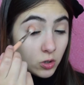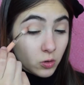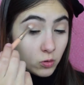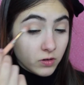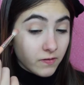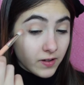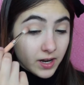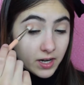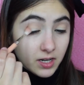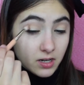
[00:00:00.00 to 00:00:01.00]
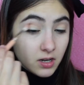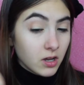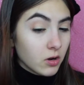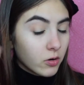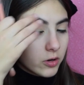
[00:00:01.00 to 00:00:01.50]
too defined
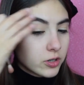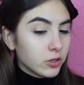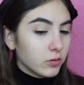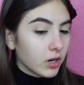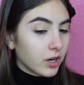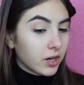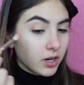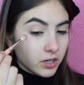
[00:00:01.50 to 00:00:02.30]
or too dark.